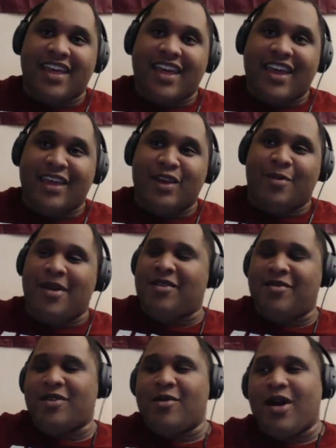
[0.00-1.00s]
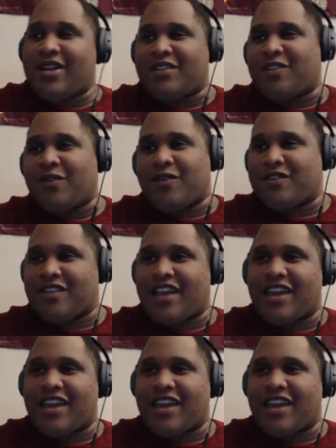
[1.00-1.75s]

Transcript: and nobody really watches First Take